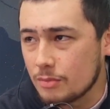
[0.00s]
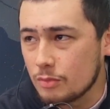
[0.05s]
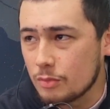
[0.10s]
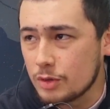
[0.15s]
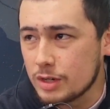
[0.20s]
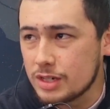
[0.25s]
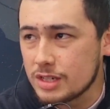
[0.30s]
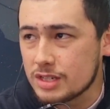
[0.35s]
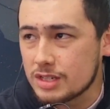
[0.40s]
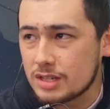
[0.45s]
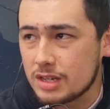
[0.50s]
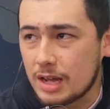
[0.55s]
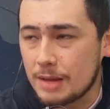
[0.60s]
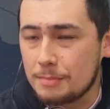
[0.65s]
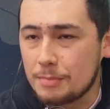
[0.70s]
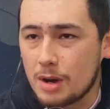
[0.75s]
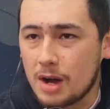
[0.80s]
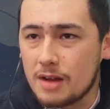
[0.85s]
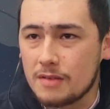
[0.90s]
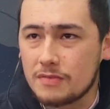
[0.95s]
We just
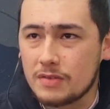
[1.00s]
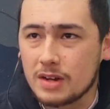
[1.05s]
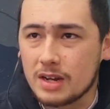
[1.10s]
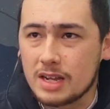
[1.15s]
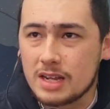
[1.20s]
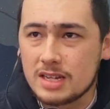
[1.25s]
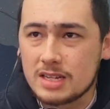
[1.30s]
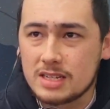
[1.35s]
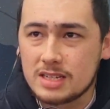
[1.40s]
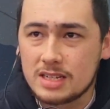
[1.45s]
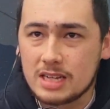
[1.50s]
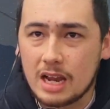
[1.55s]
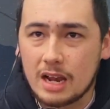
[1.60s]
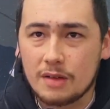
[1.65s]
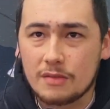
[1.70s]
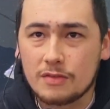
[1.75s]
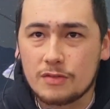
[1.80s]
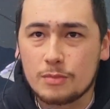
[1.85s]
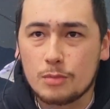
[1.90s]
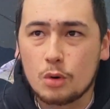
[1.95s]
like buy it for less, sell
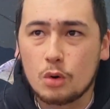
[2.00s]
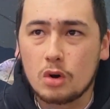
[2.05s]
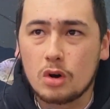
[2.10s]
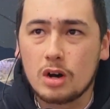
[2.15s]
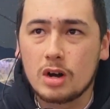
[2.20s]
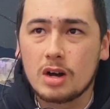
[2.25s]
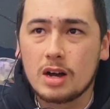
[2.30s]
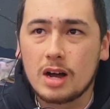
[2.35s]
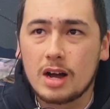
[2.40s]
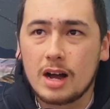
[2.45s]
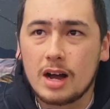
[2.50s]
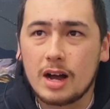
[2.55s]
it for more,